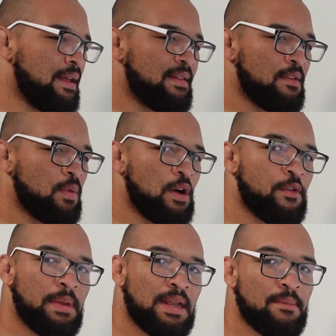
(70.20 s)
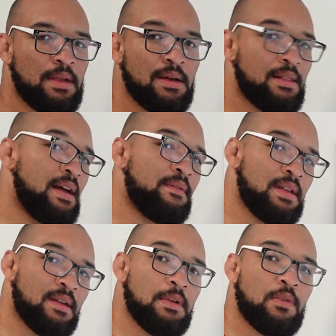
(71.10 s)
I say 12, but it can be 11,
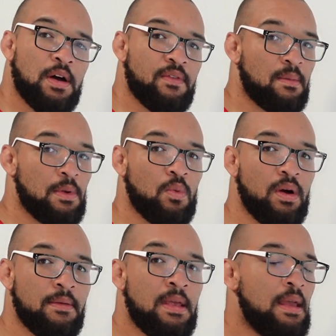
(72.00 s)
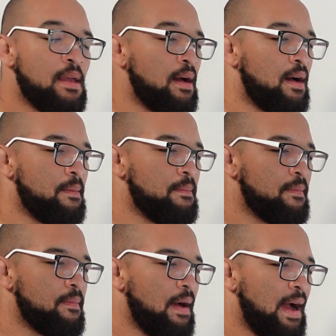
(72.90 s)
it can be 12, it can be 1.
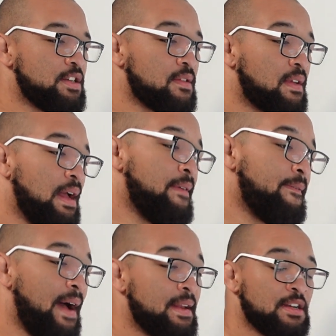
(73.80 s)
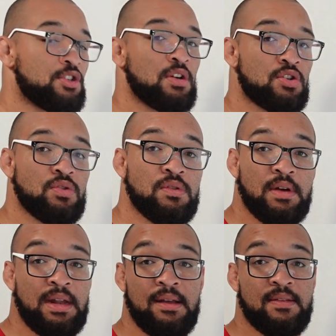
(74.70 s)
I just find an instructional
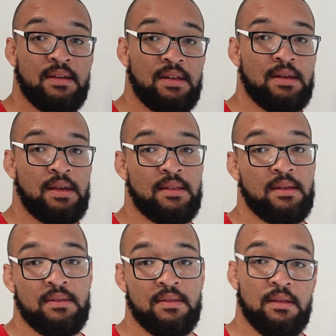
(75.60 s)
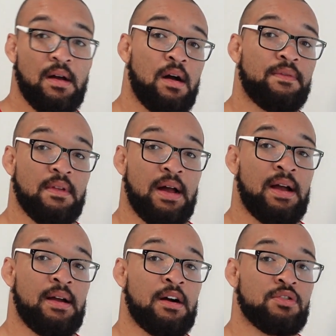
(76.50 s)
and I study it, and then
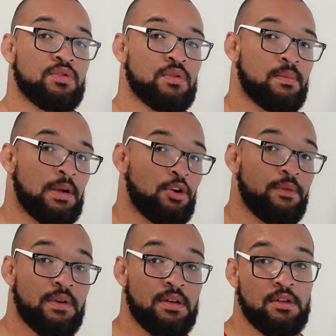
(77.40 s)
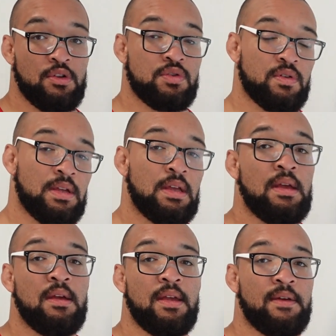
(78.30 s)
I'll drill with my girlfriend. Usually,
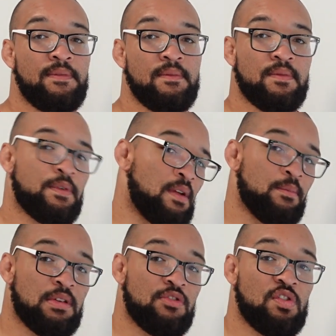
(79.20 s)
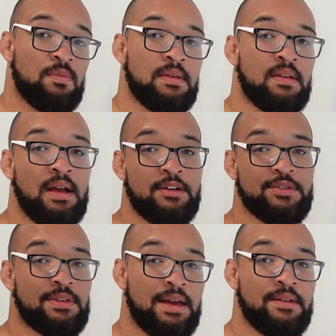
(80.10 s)
if for some reason she's busy, I'll
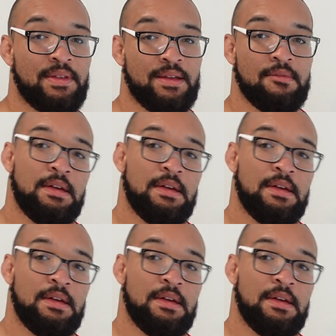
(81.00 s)
just kind of like